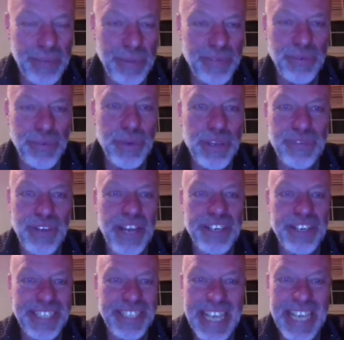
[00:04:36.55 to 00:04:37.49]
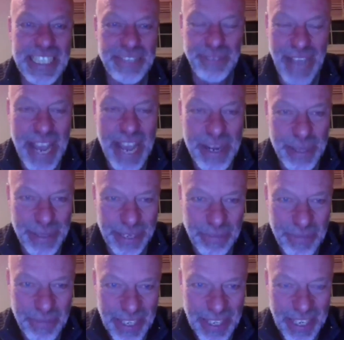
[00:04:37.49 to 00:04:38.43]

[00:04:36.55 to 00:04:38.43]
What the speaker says: Before you find a test for anything,